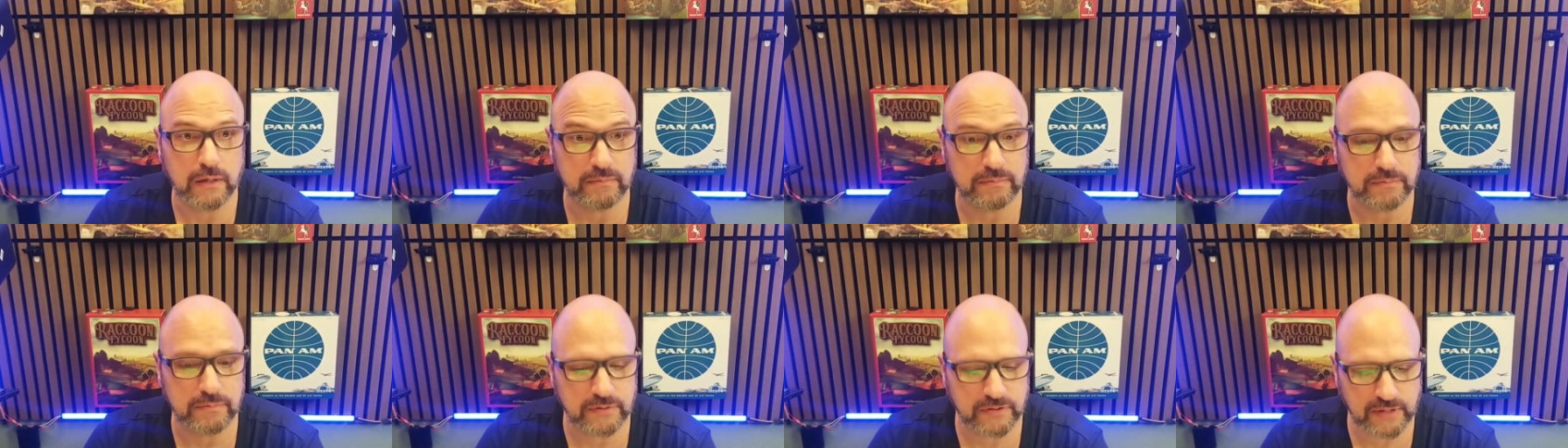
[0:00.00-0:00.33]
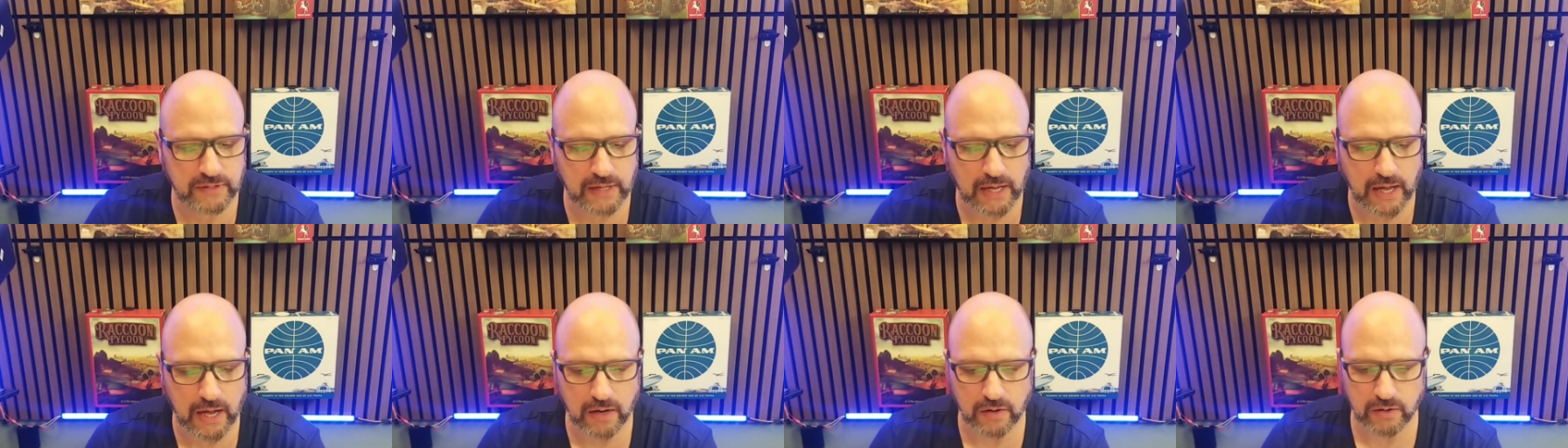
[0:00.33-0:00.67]
See
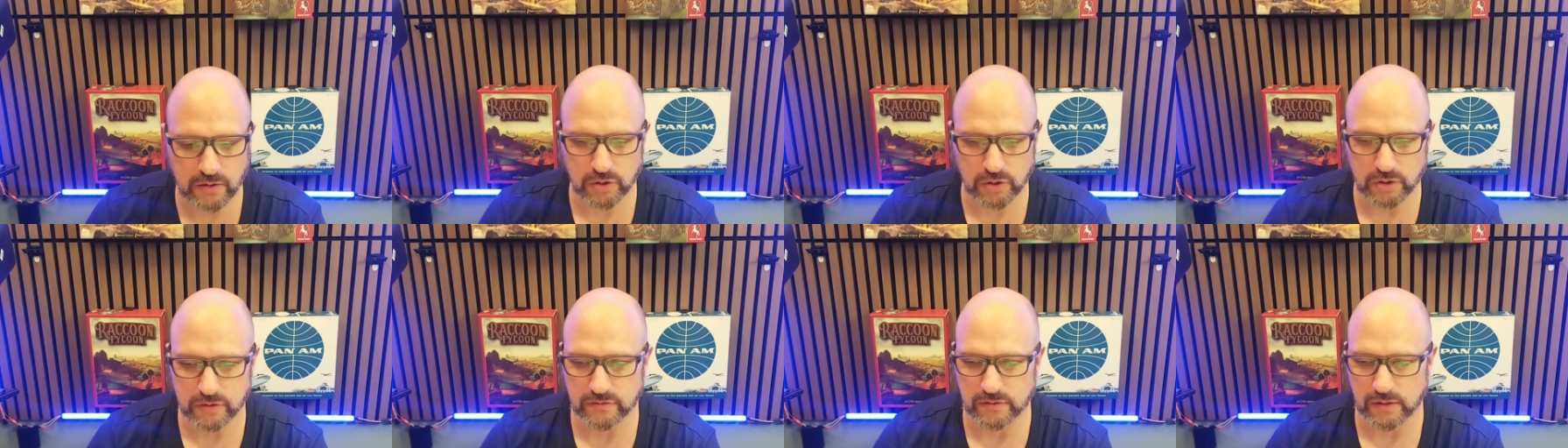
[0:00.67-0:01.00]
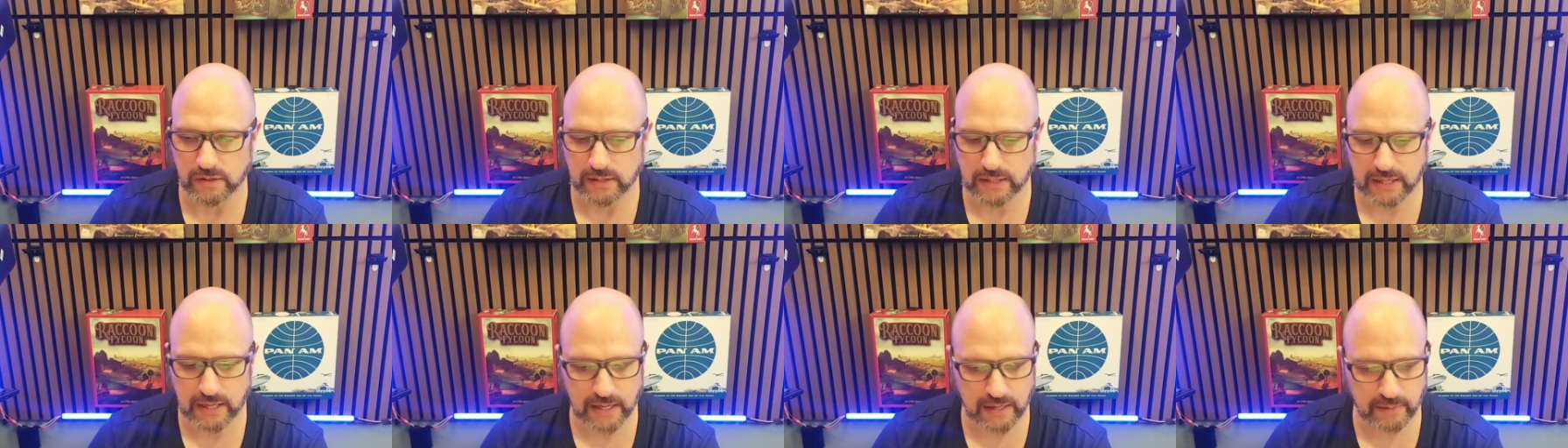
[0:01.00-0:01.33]
how it looks on
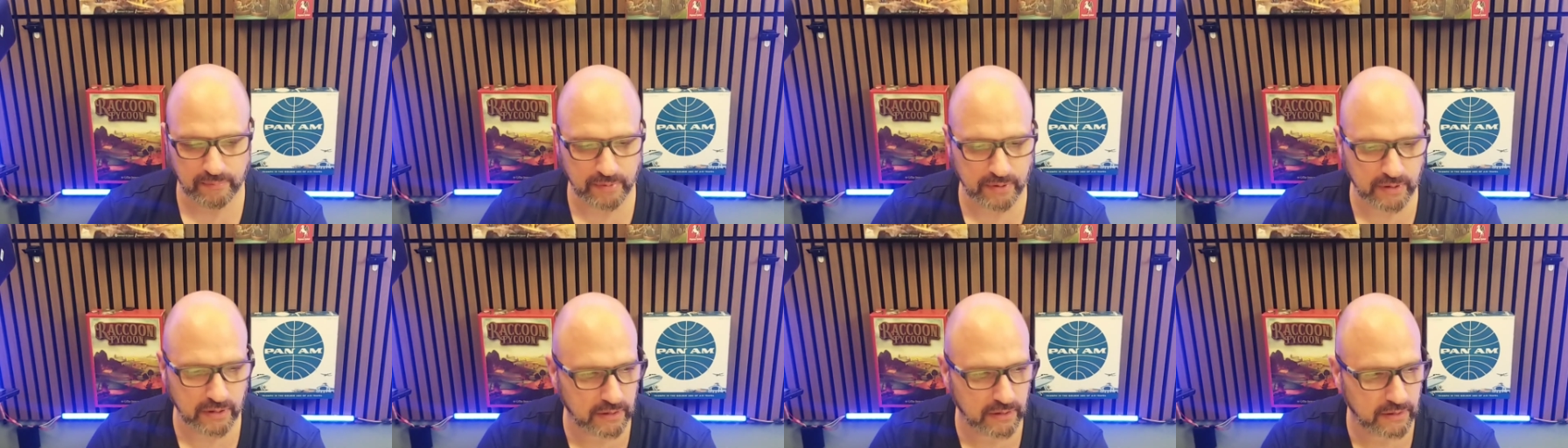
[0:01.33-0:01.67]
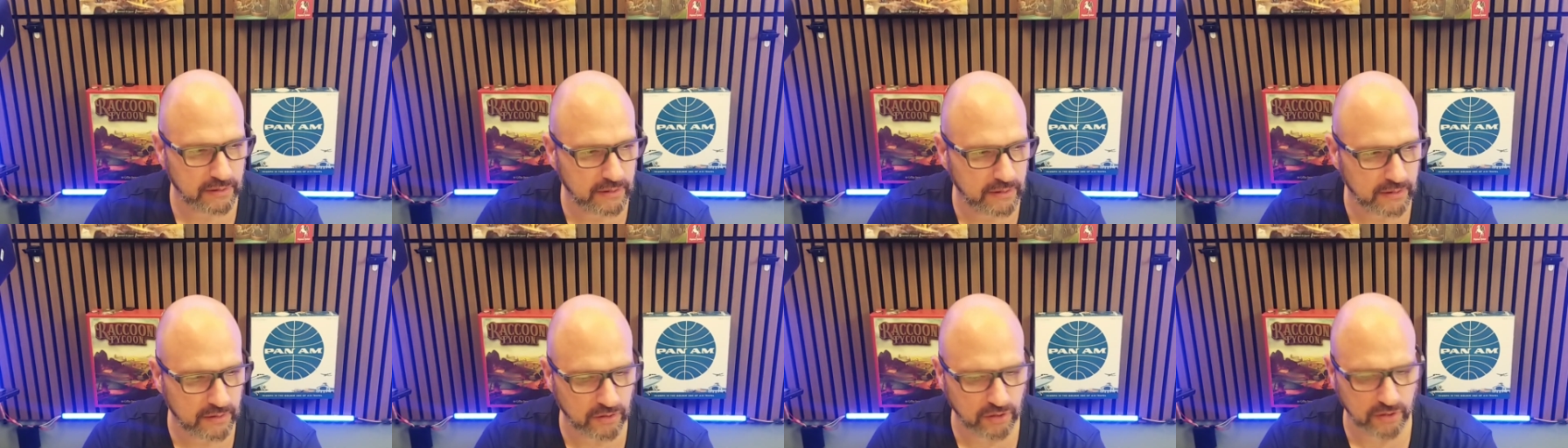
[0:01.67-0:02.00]
camera.
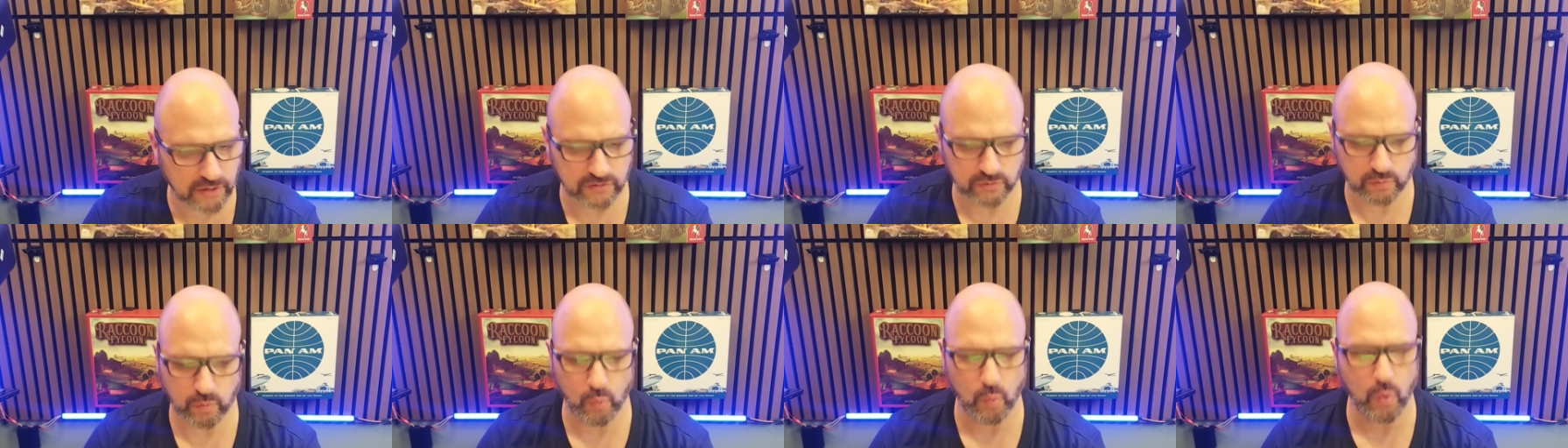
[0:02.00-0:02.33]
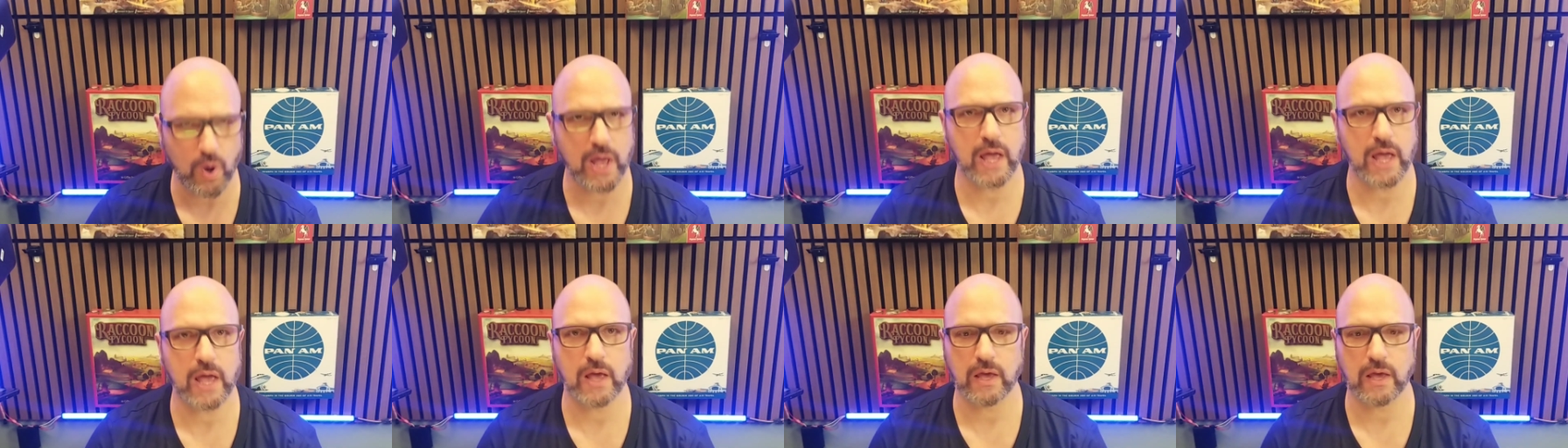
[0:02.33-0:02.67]
It looks
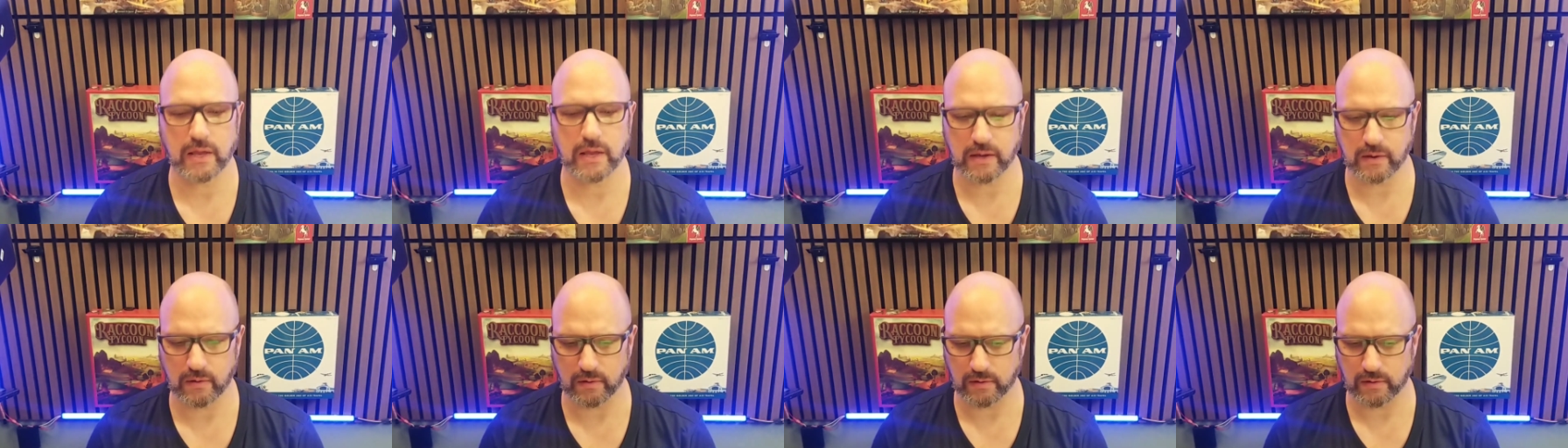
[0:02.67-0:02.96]
way